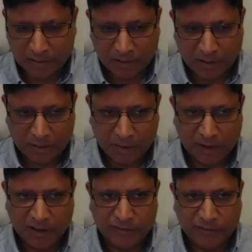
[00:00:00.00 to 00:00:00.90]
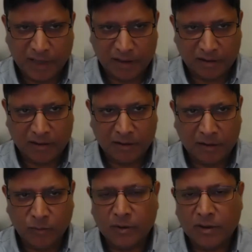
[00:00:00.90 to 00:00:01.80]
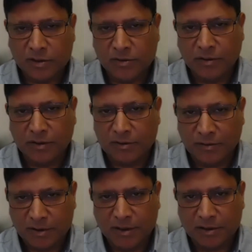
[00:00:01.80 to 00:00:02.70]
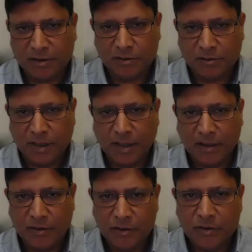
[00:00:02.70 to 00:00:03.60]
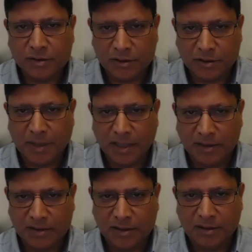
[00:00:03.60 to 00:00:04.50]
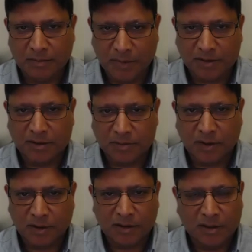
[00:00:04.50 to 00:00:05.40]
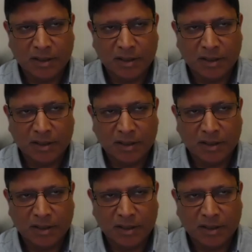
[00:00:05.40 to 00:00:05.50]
long belief that the world is going to transition to a usage-based business model.